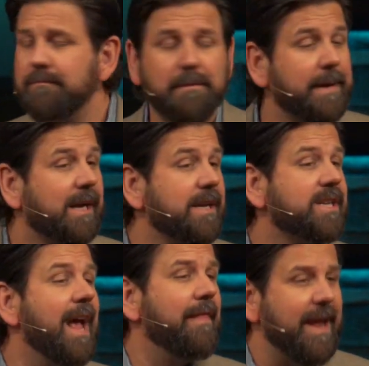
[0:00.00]
it, but
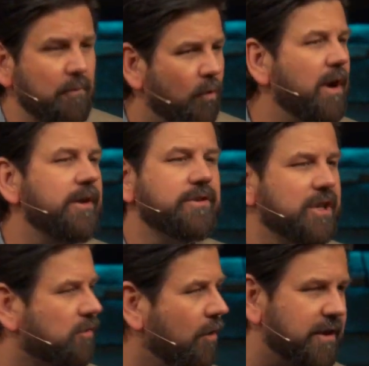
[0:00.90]
because they want
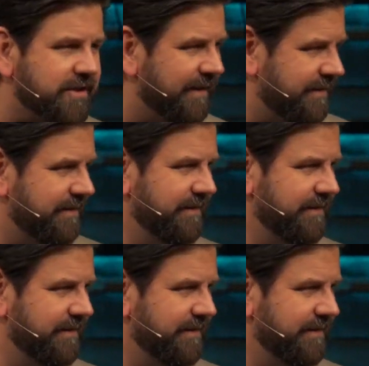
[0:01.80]
to cross it.